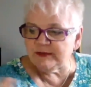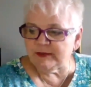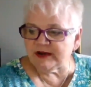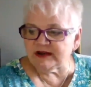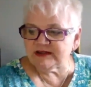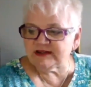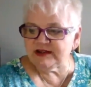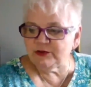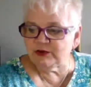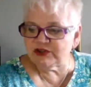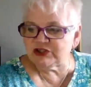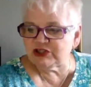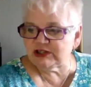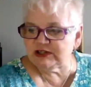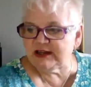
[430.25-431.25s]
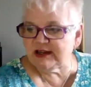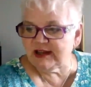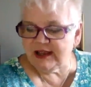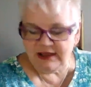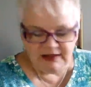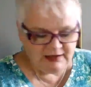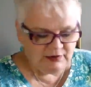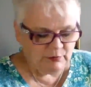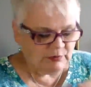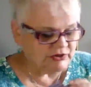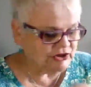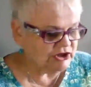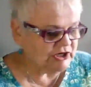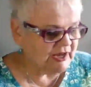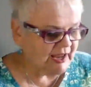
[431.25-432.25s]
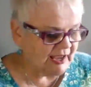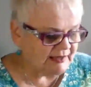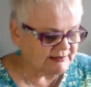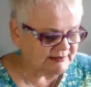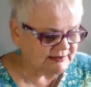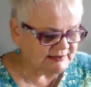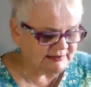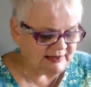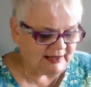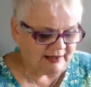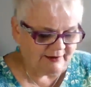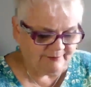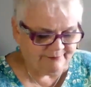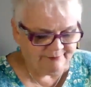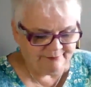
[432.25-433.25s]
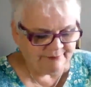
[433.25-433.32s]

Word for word: but I'll see what she what she has to say.